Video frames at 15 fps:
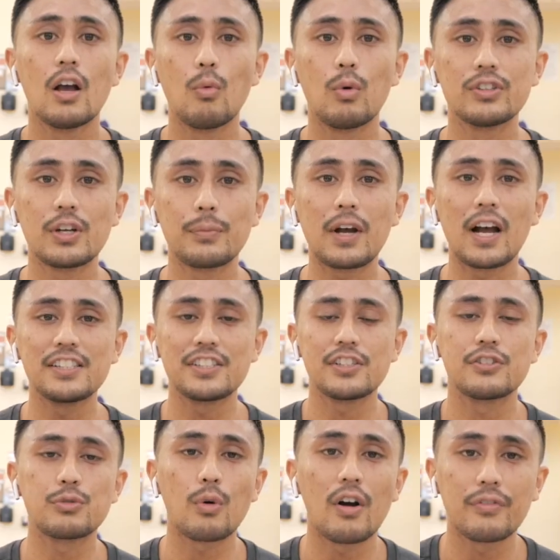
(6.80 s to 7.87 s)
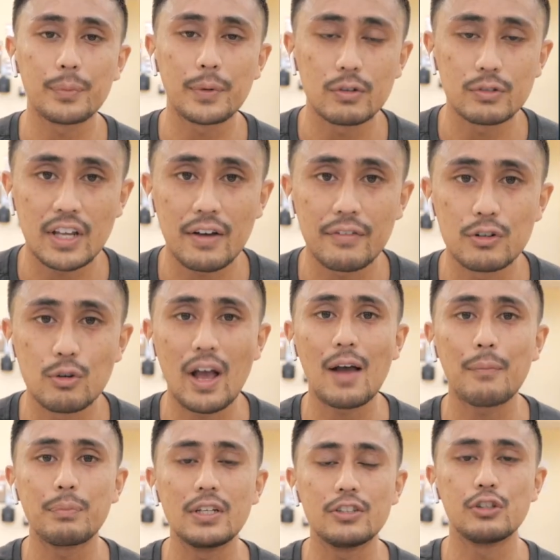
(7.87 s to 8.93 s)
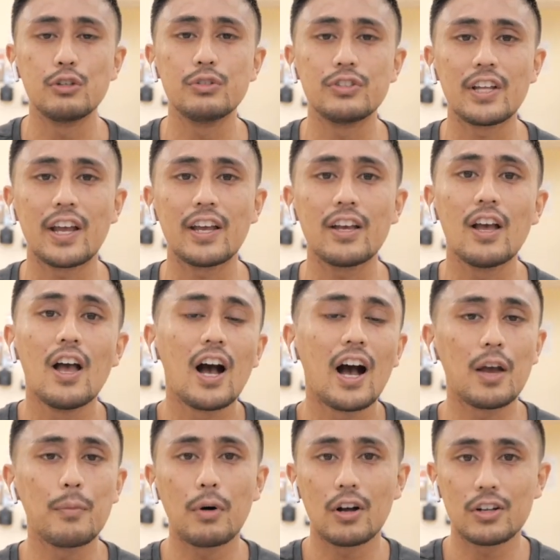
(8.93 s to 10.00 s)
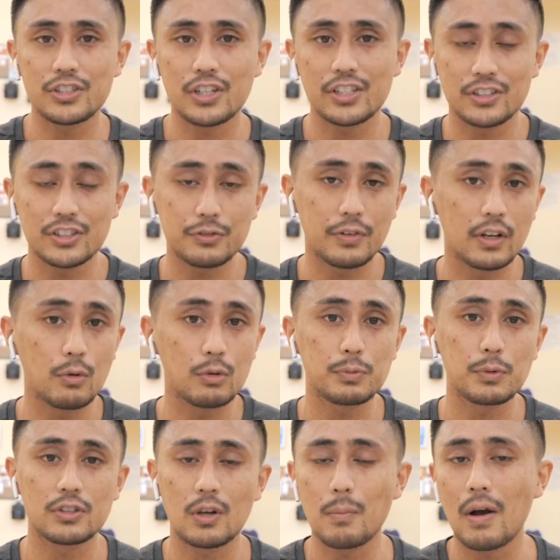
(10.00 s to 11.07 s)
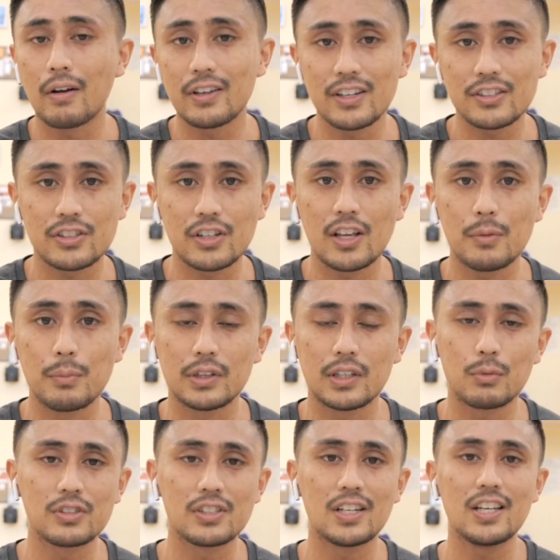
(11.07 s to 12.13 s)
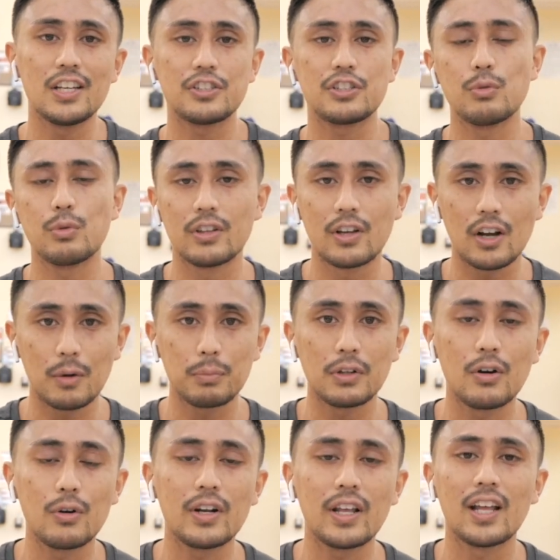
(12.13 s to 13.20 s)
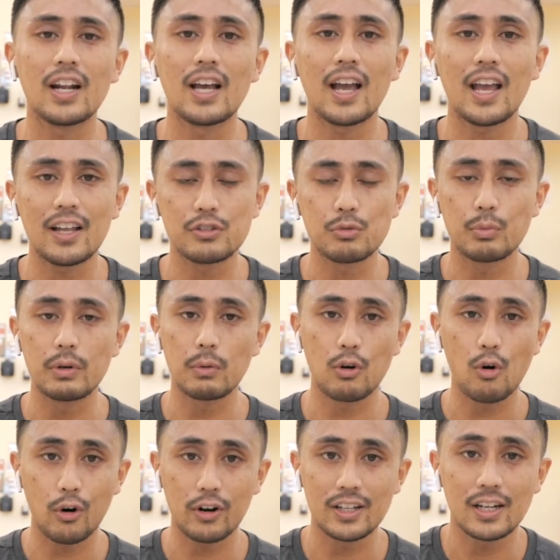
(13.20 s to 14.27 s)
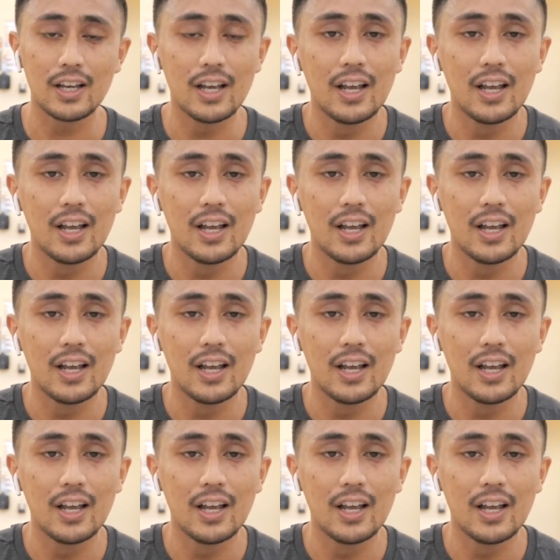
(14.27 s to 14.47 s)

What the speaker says: What's up, guys? It's Rob from Heroes Avenue. Happy Tuesday. I apologize, this video was supposed to come out yesterday, but there was an issue in the upload and I had to re-record it.